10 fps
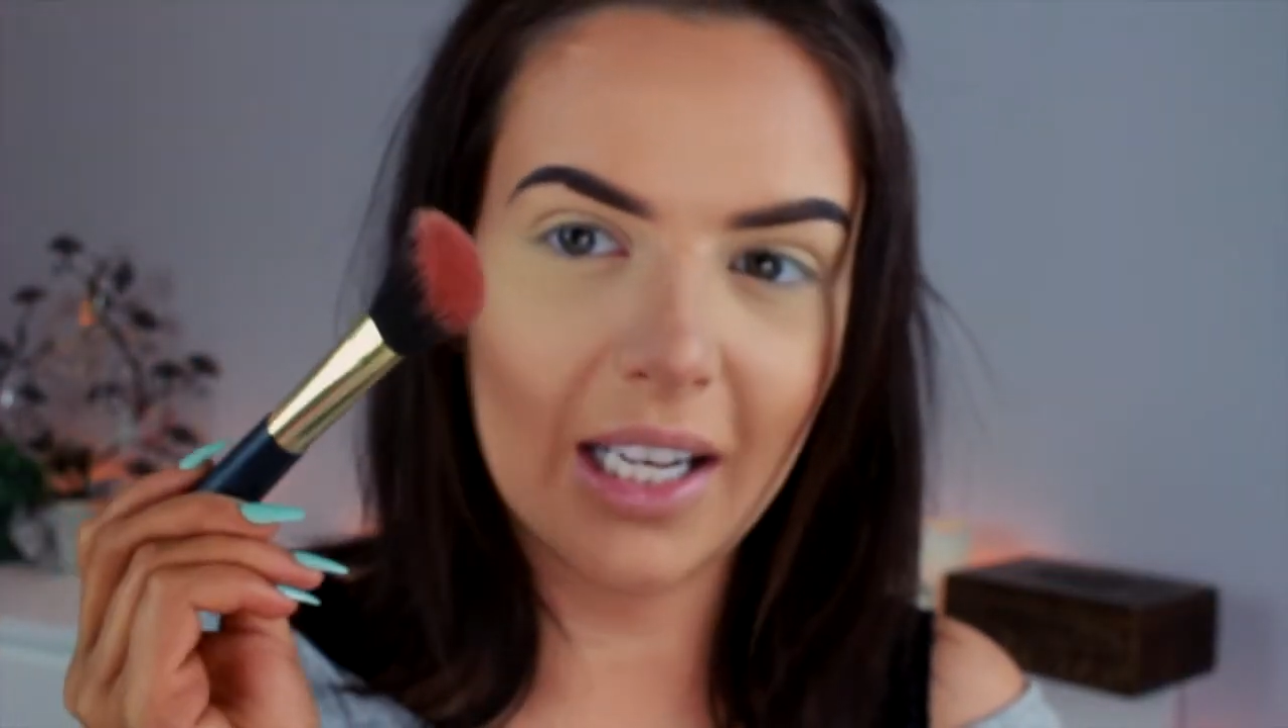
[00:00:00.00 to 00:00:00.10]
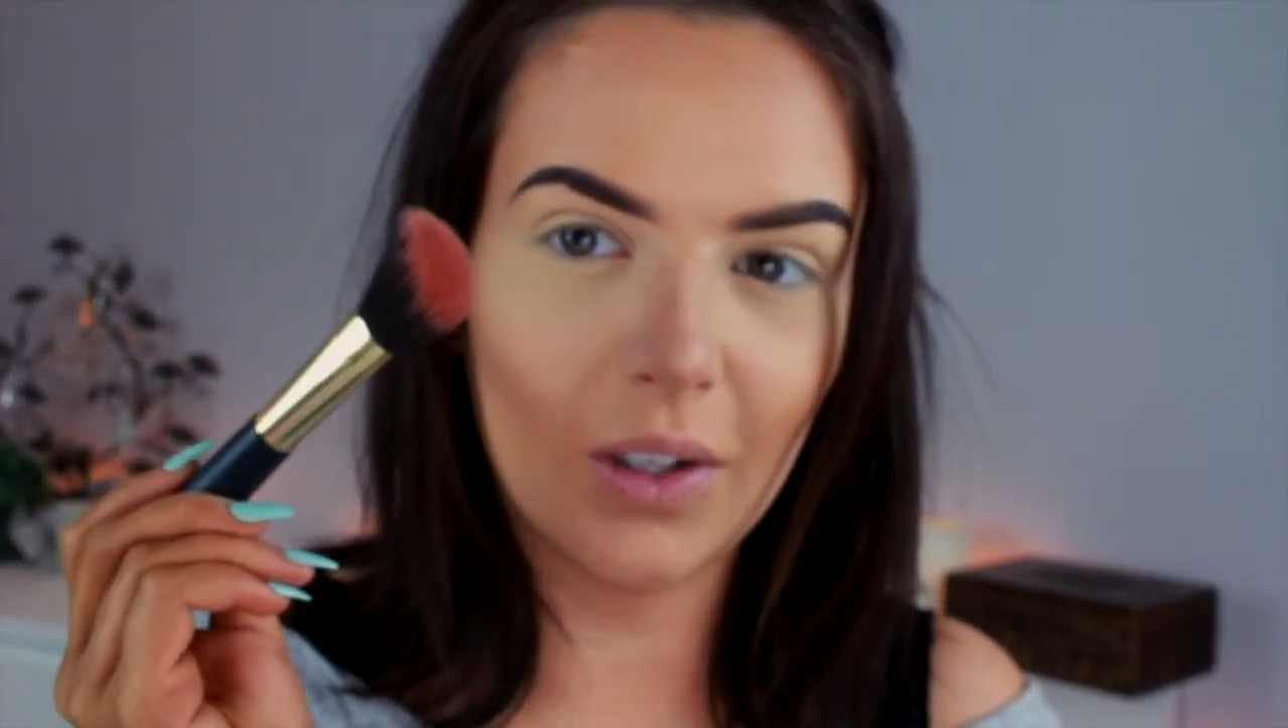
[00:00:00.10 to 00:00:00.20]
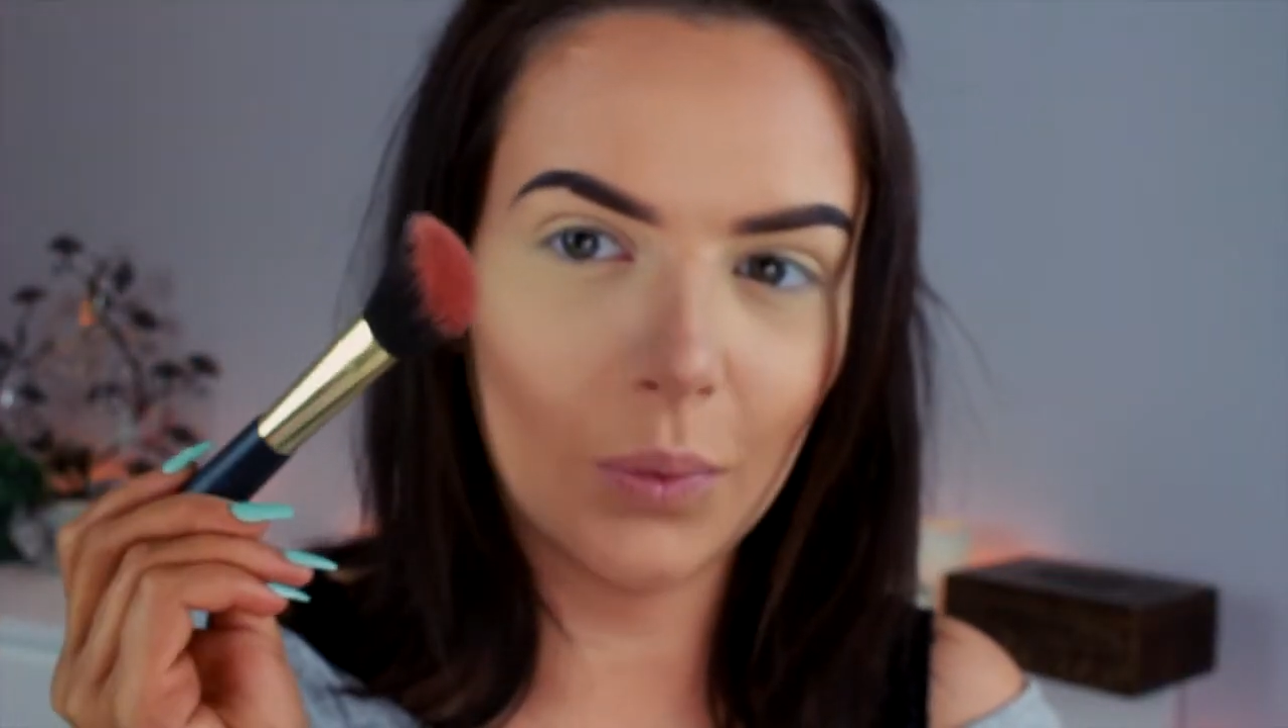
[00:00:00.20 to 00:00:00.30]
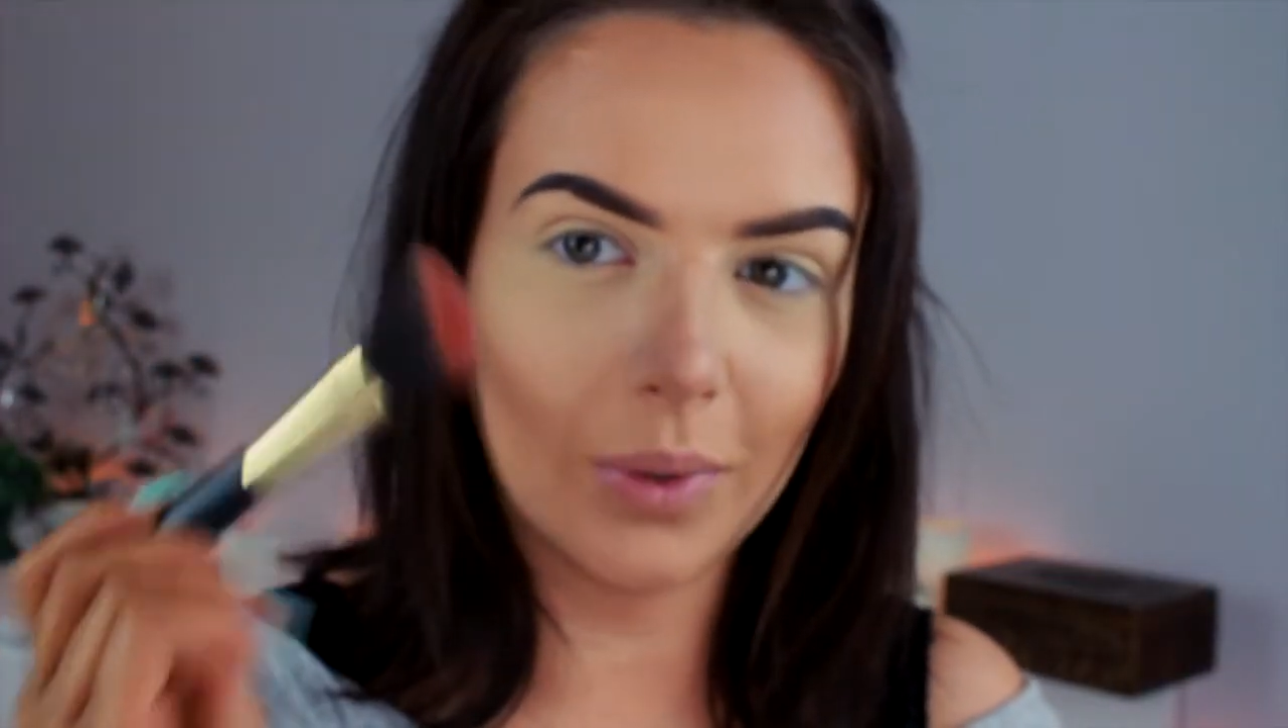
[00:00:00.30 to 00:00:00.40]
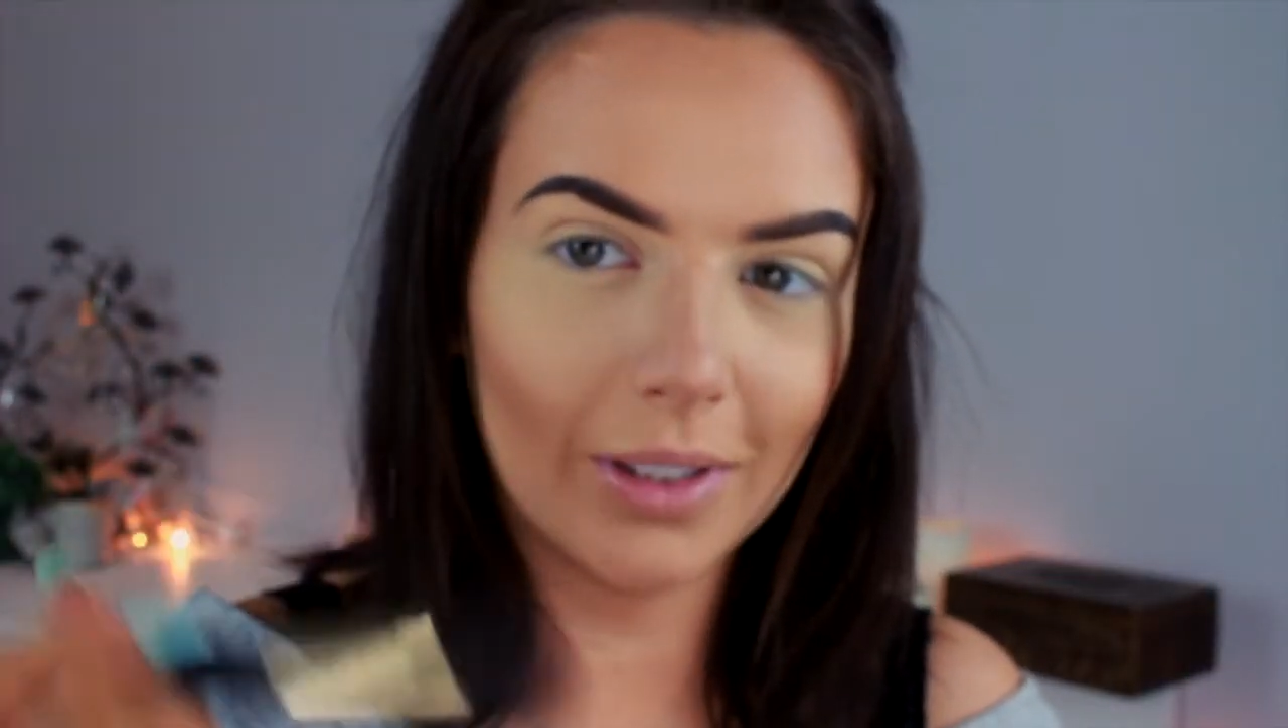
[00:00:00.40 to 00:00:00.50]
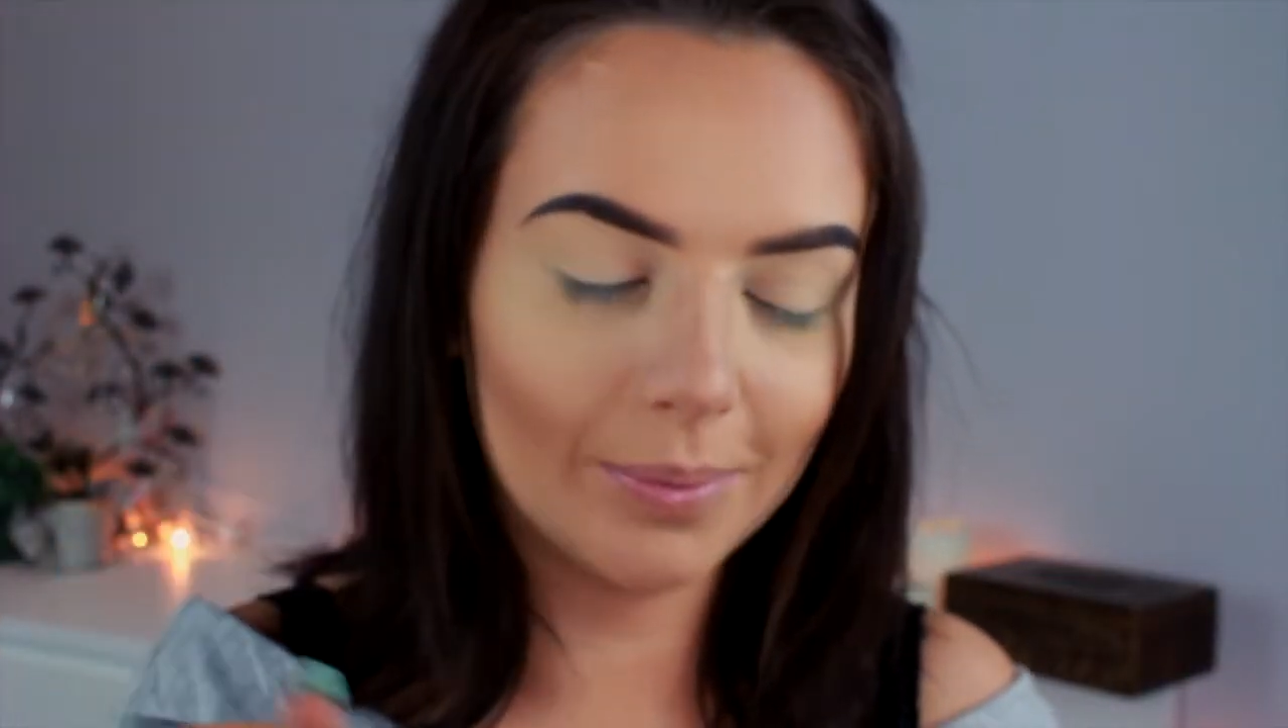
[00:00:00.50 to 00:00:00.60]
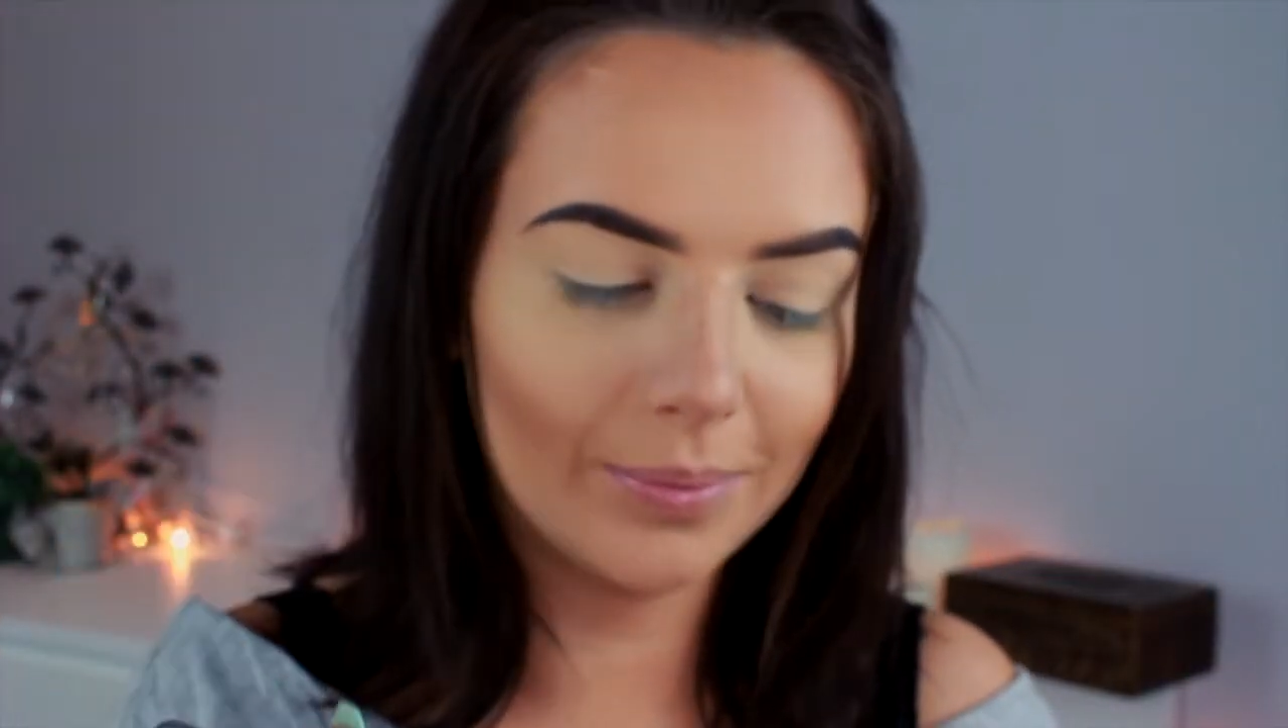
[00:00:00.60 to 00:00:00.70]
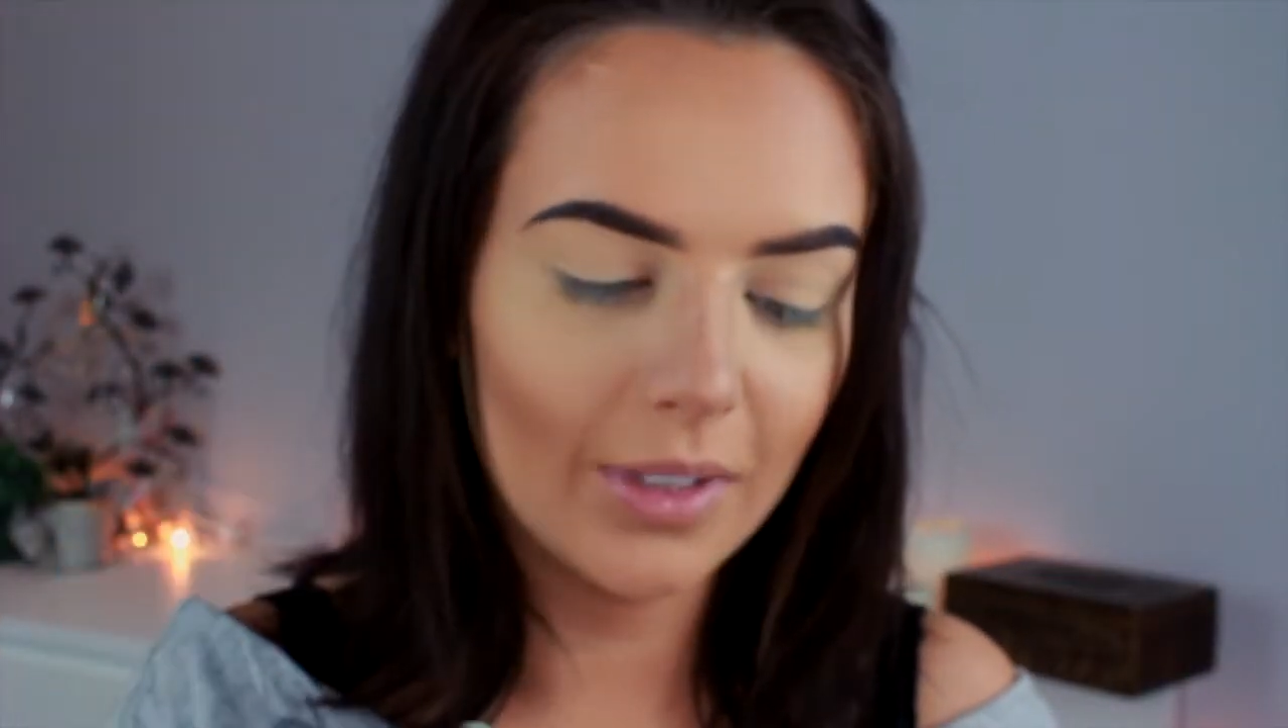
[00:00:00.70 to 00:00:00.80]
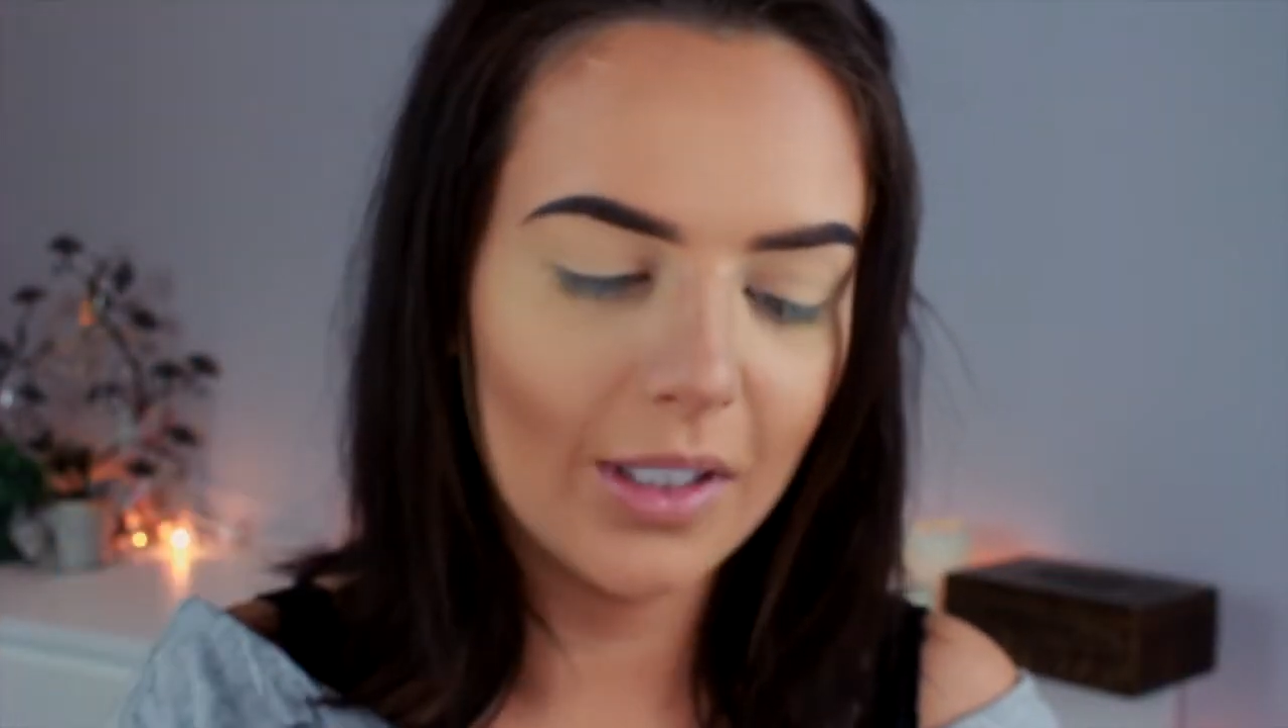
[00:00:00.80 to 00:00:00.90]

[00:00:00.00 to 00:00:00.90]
angled one.